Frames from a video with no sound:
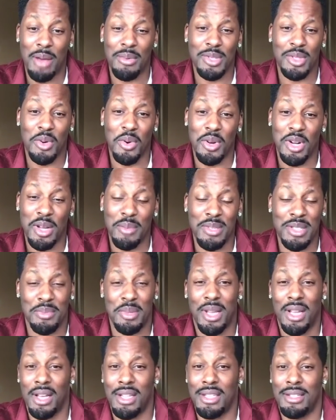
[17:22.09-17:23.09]
when I was growing
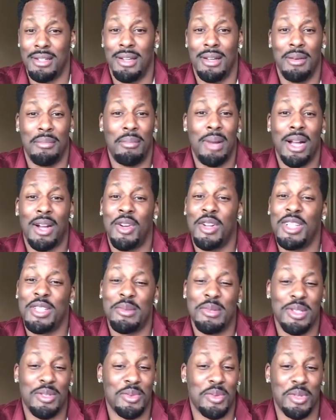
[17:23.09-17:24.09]
up is because my
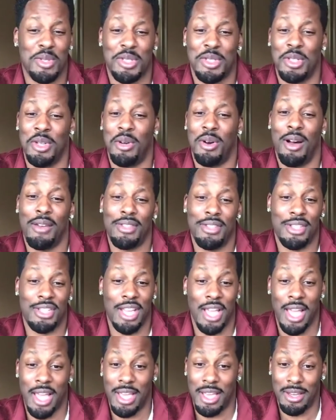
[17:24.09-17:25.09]
Christmases were still
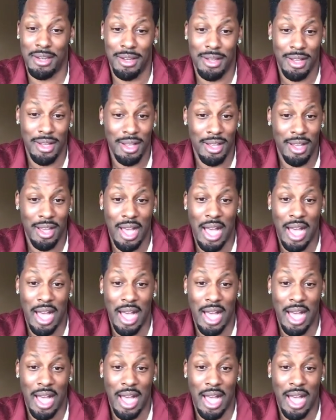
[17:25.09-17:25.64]
off the chain.